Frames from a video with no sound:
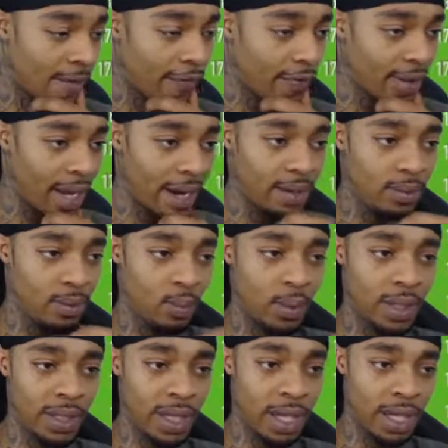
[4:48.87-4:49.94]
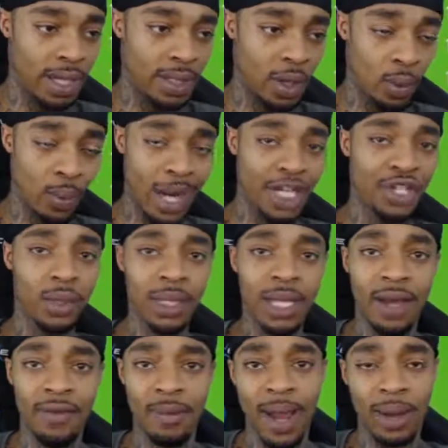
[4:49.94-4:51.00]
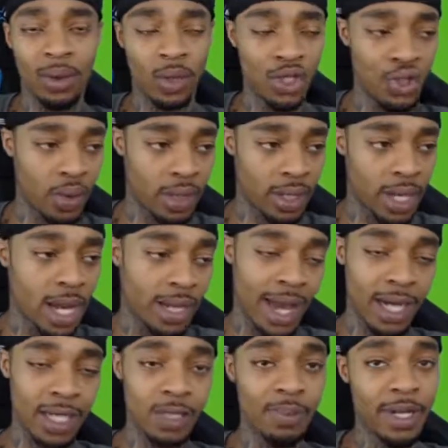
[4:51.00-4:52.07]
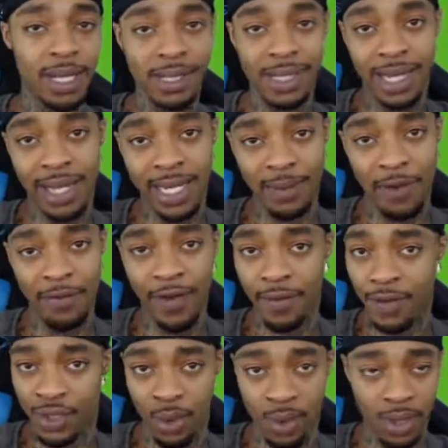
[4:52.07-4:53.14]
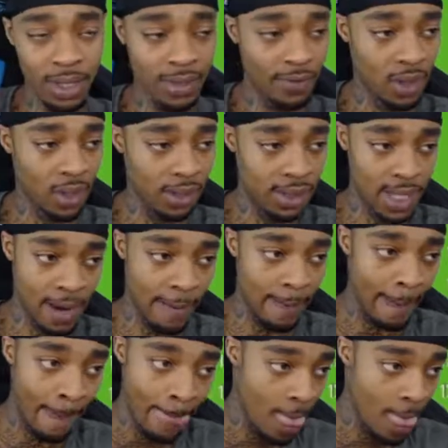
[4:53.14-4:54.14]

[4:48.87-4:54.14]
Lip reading: I feel like the retro 11 Michael Jordan, not just because that's my favorite Jordans of all time,